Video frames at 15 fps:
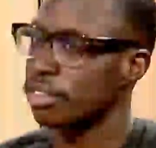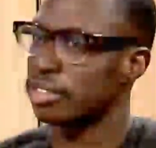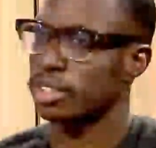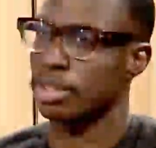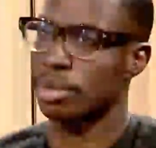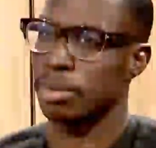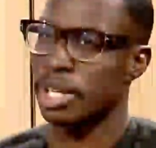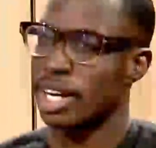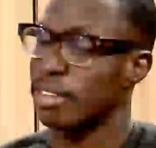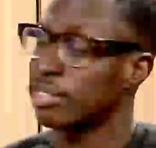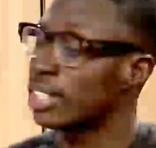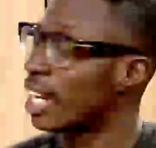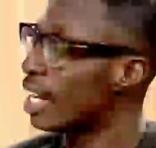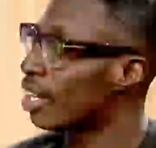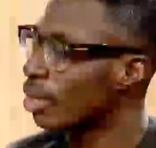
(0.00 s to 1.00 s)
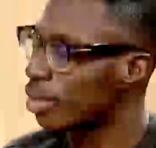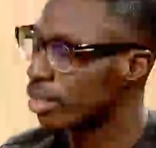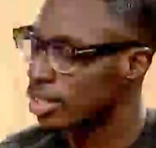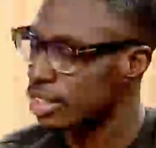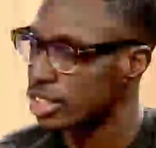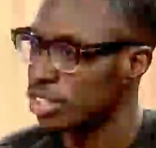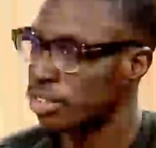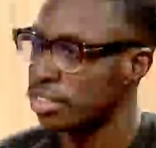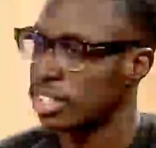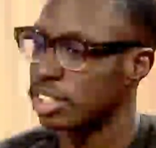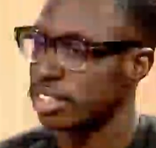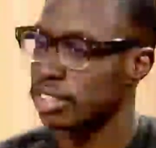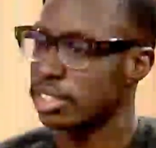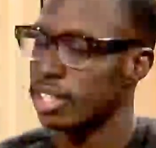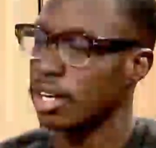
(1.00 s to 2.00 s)
So we have dialogue
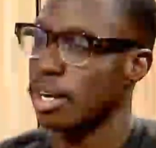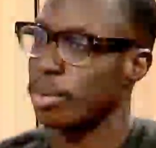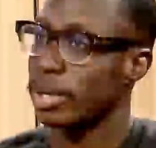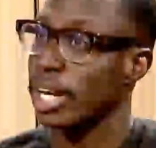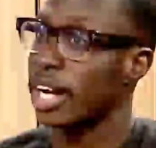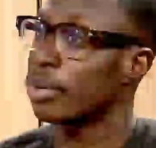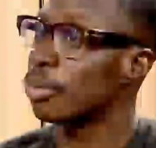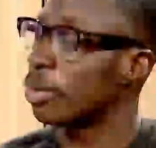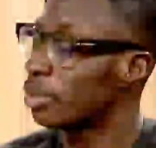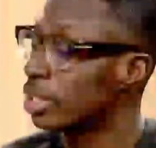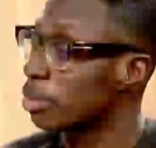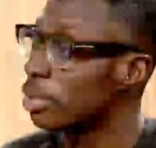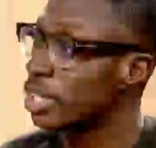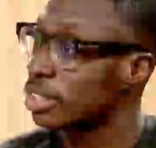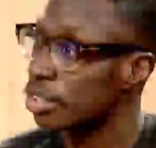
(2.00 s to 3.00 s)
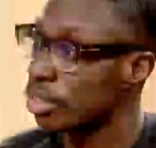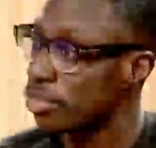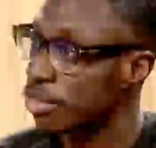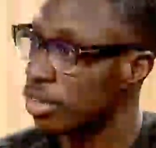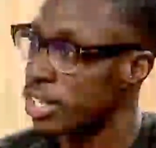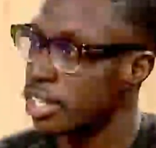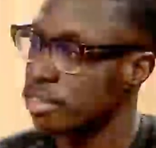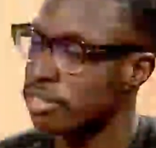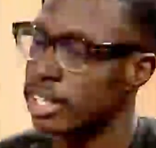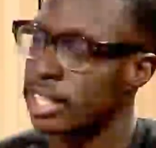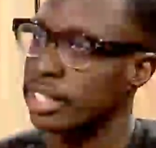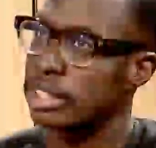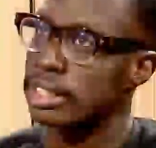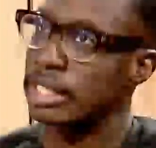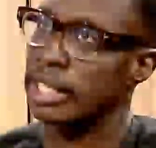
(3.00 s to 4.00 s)
series. We had one with the Minister of Foreign
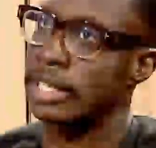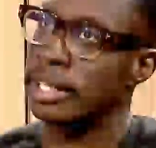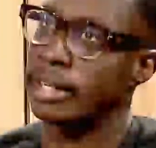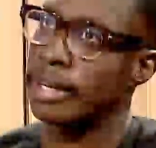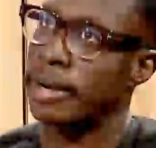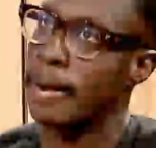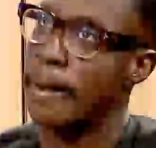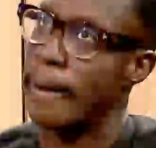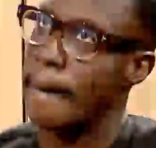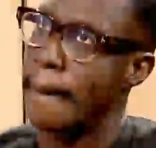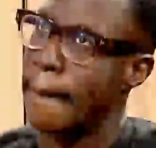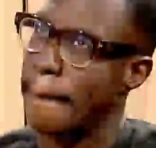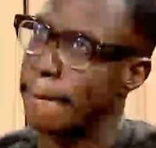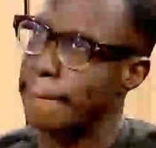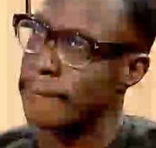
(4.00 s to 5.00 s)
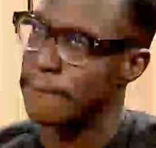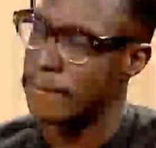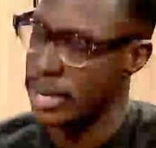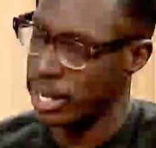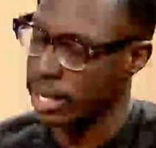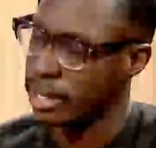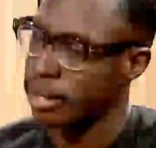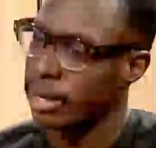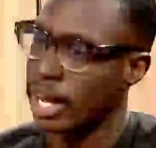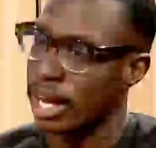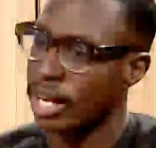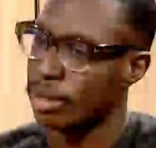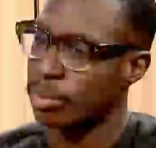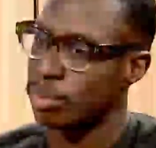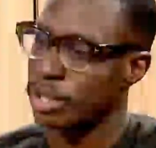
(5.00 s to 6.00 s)
Affairs in May,
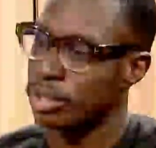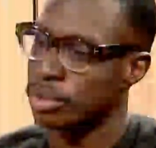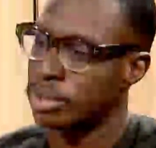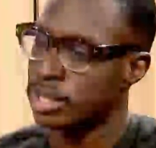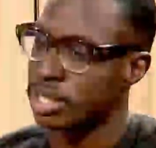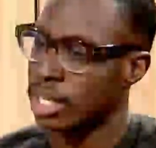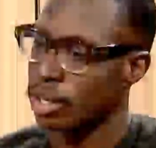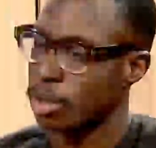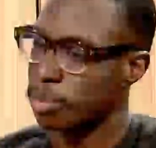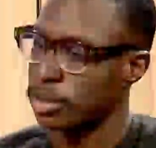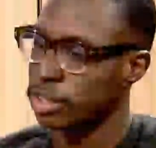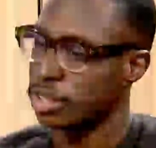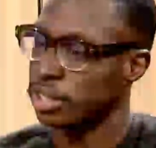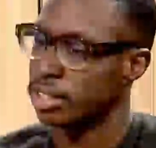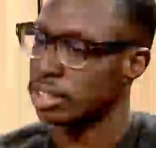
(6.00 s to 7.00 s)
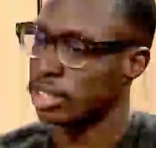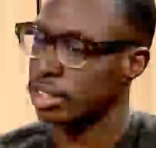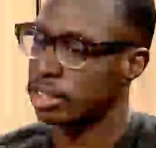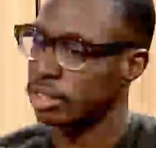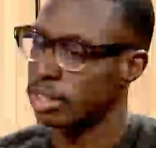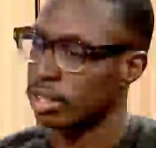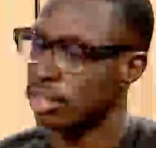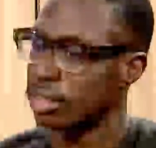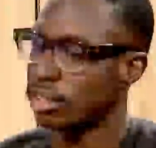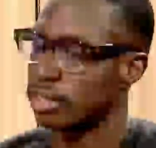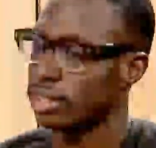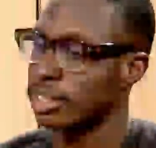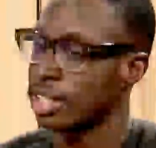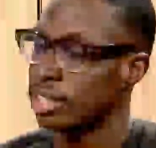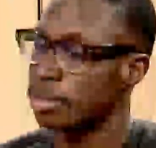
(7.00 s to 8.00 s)
and we used that opportunity to
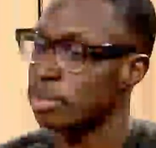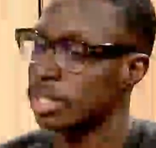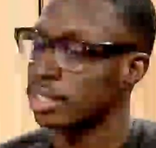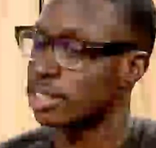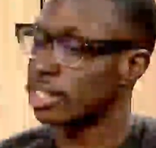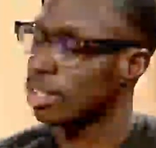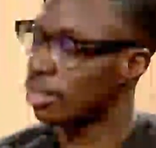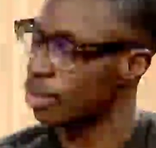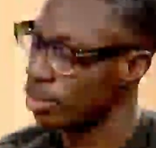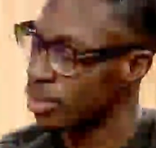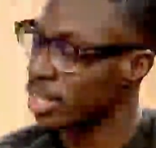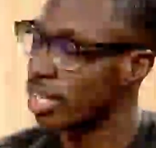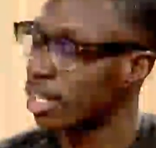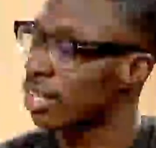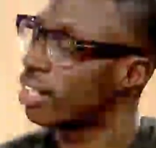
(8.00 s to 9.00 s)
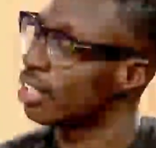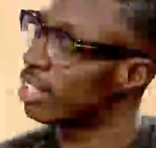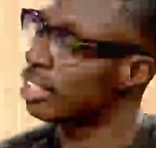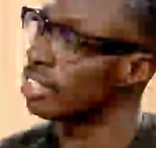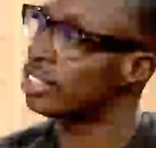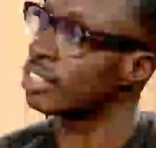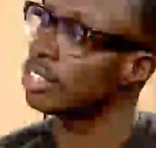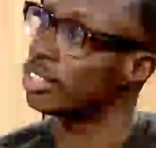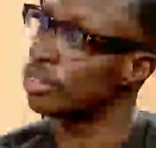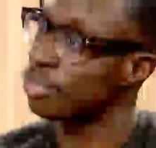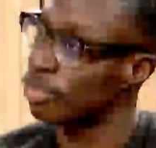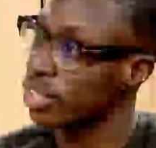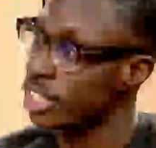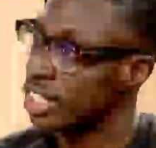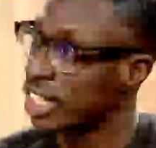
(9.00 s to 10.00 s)
tell the minister, okay, this is the
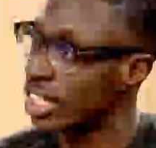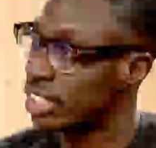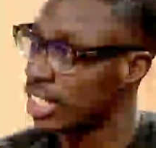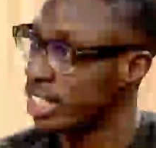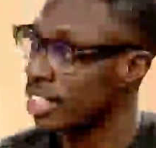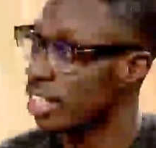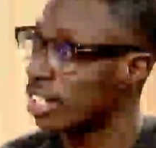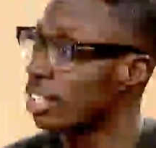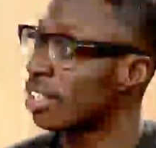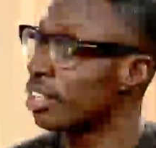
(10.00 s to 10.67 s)
4D agenda.